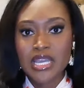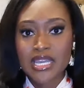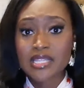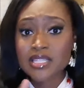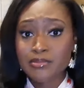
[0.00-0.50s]

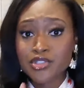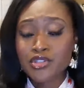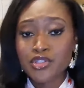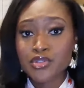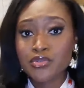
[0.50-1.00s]
and it's up to
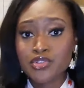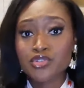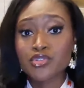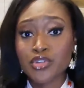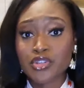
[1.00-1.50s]
you to
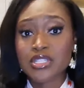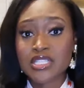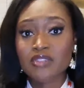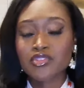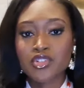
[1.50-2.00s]
know
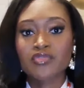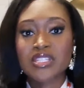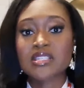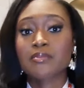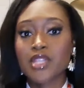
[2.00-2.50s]
yourself, to know if
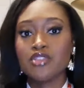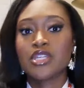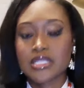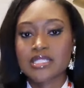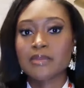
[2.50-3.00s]
it's something you
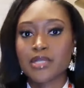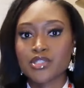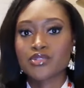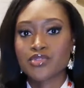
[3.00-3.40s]
can step into.